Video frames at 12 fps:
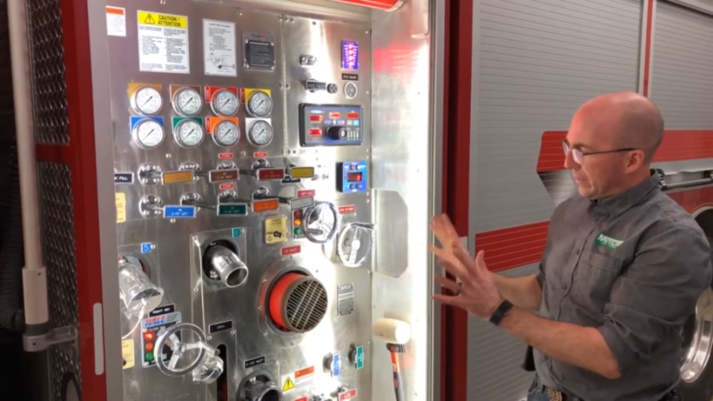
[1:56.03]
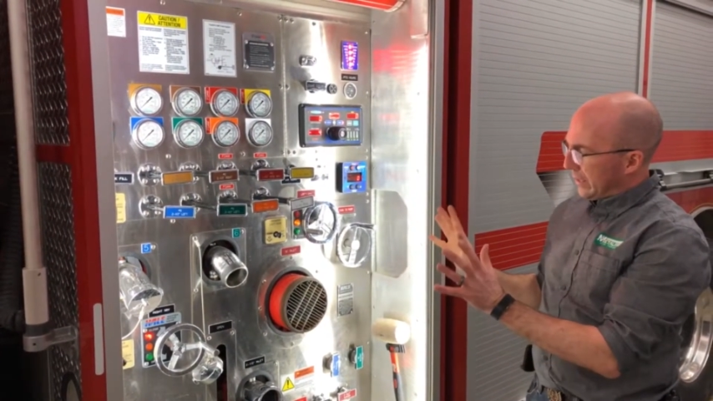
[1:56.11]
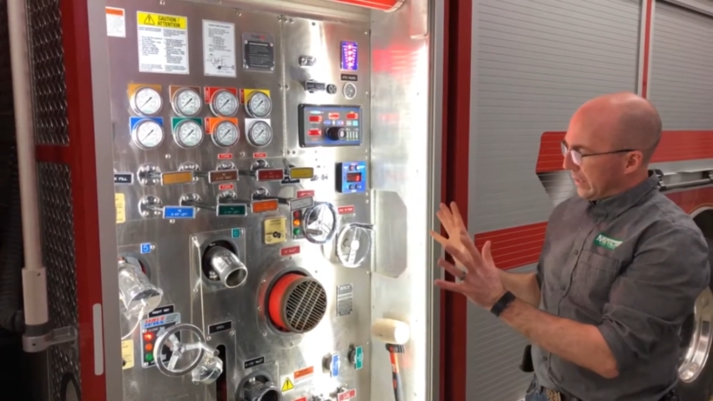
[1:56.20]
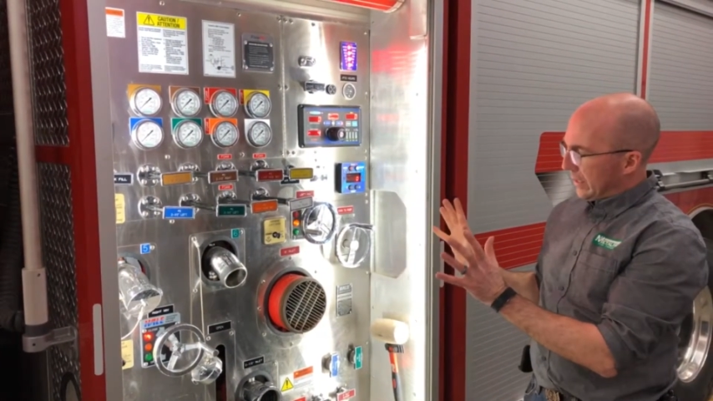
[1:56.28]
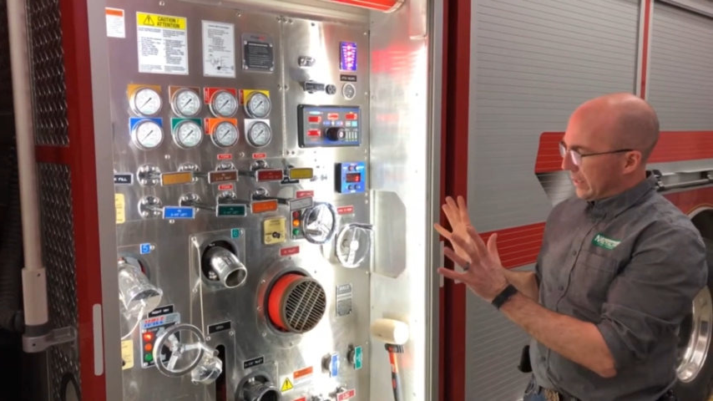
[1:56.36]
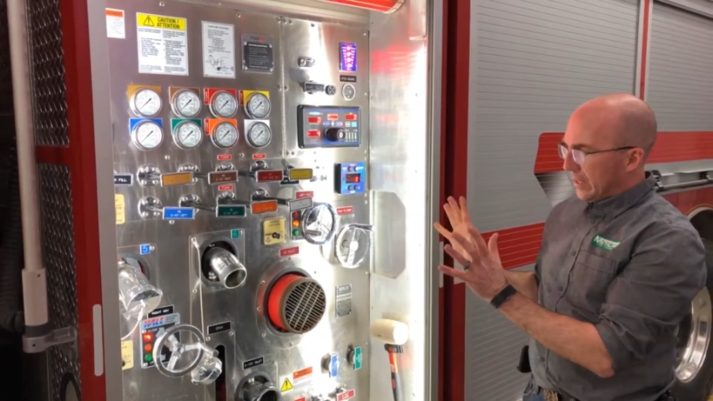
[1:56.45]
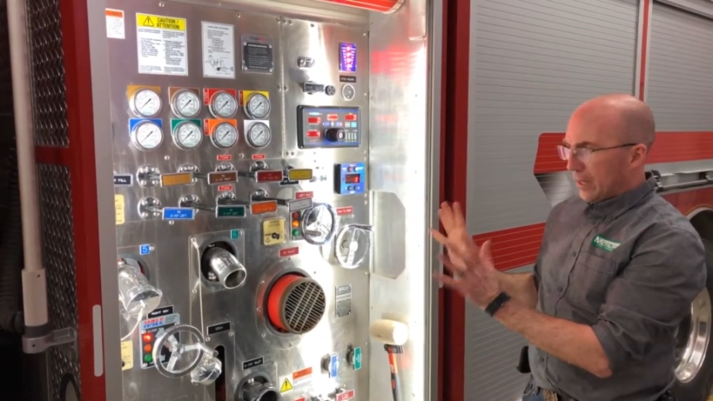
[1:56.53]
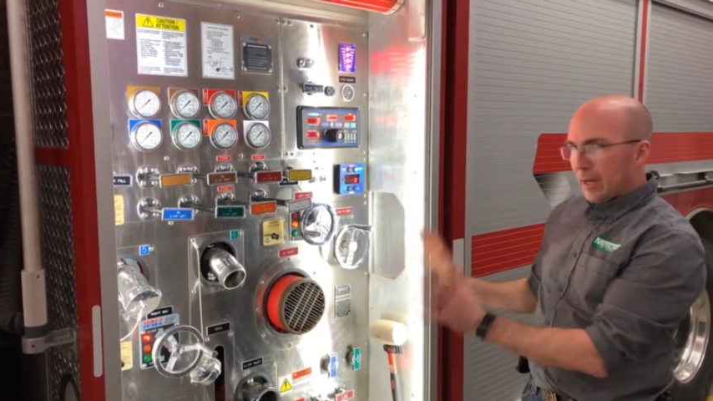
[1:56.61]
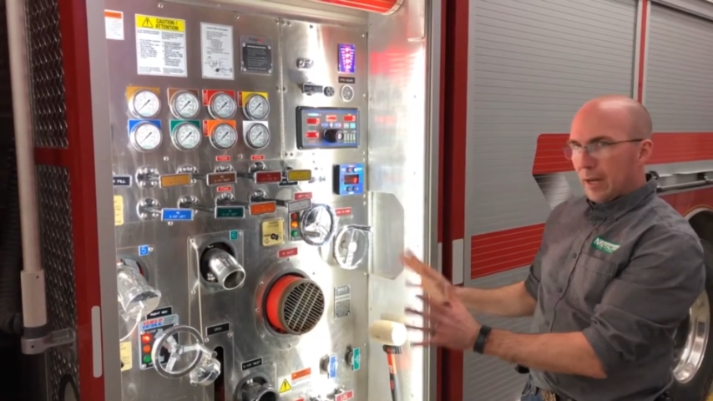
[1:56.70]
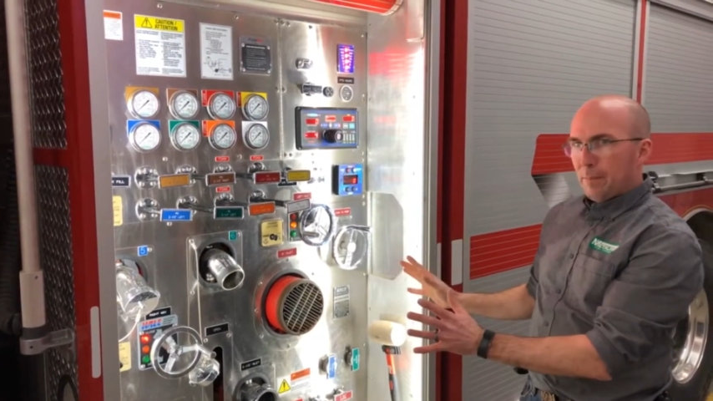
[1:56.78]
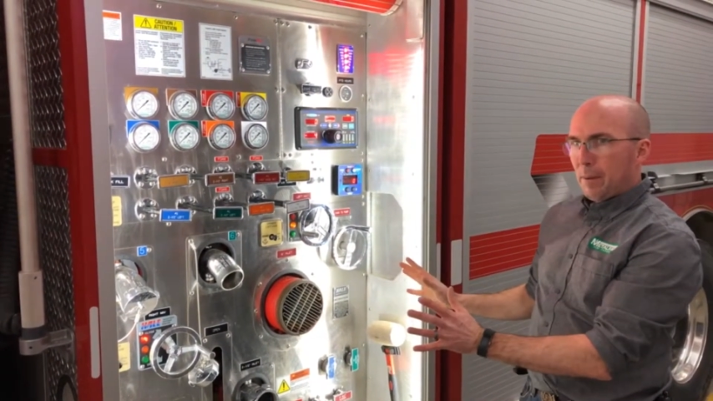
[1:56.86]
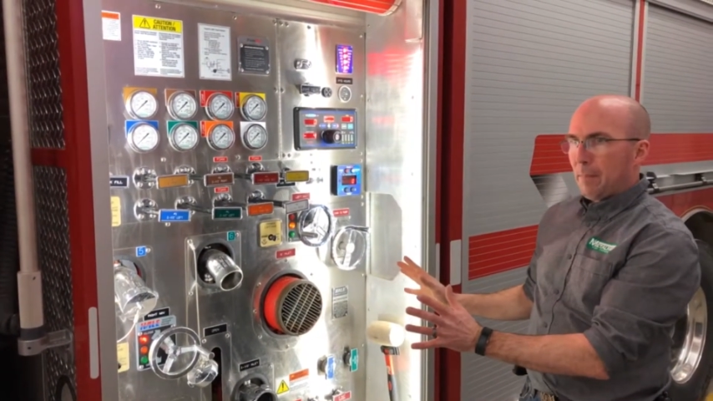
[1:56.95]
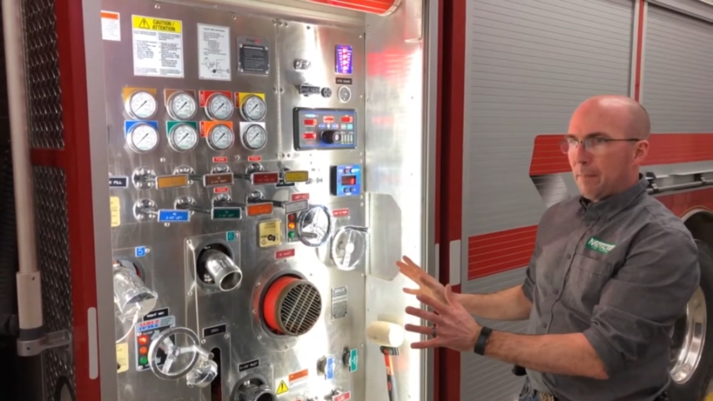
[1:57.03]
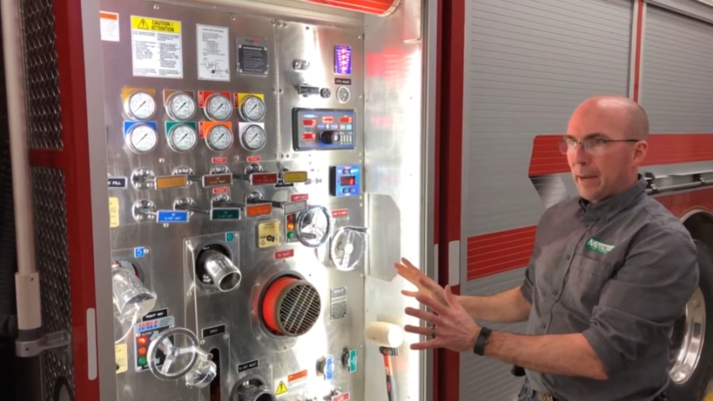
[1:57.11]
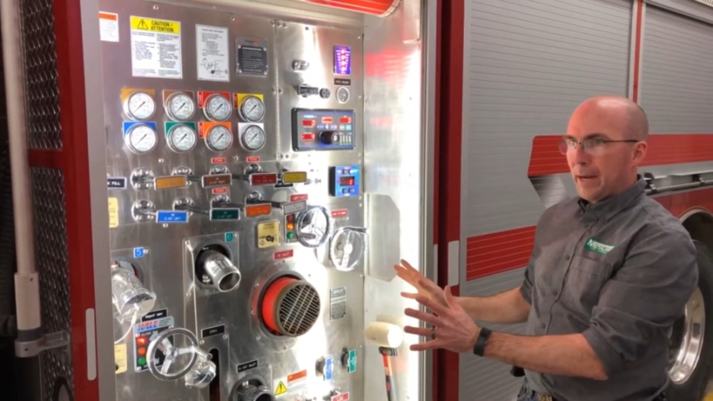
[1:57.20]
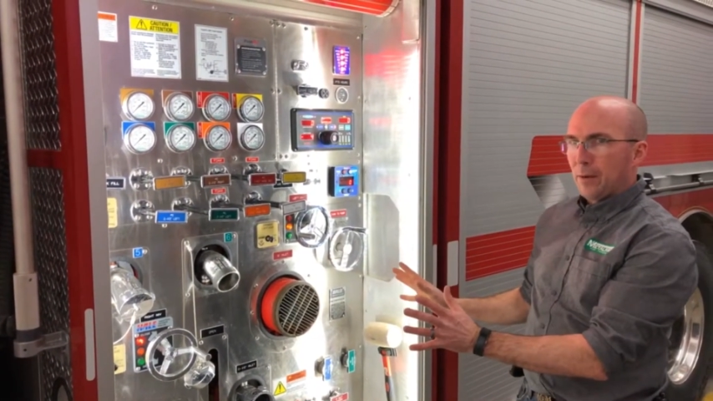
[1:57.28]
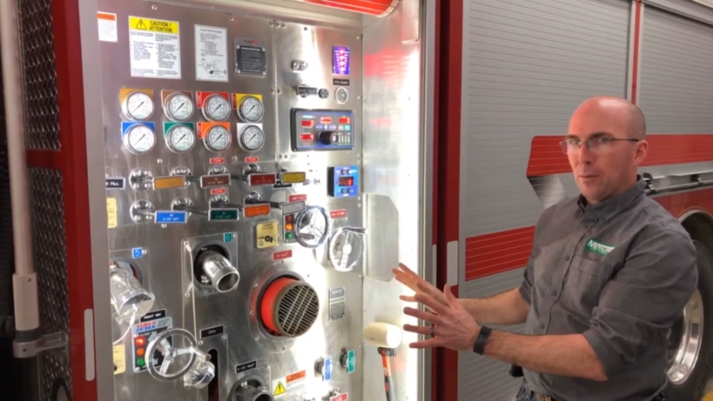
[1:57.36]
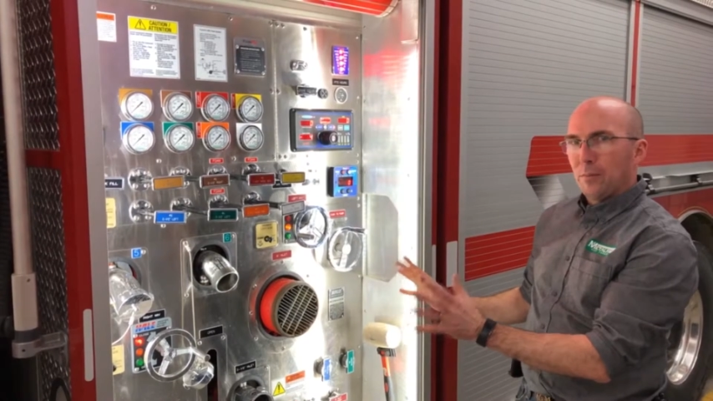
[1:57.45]
the pump
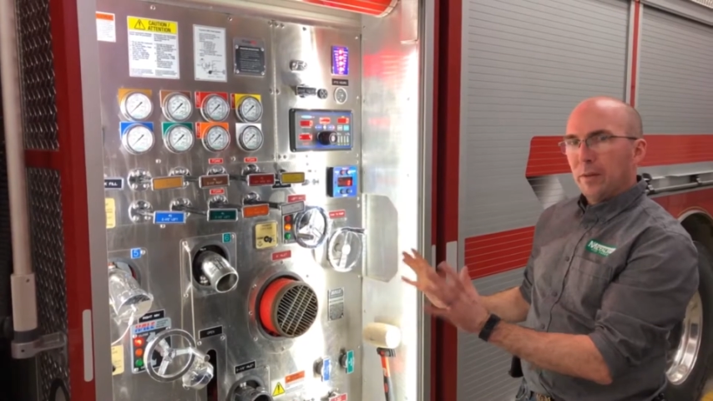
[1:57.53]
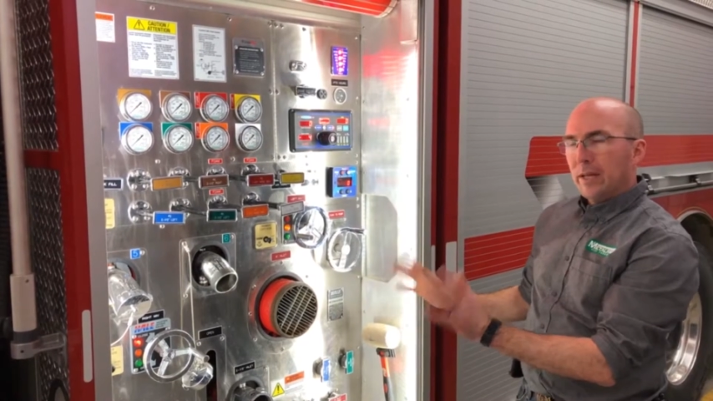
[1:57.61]
panel.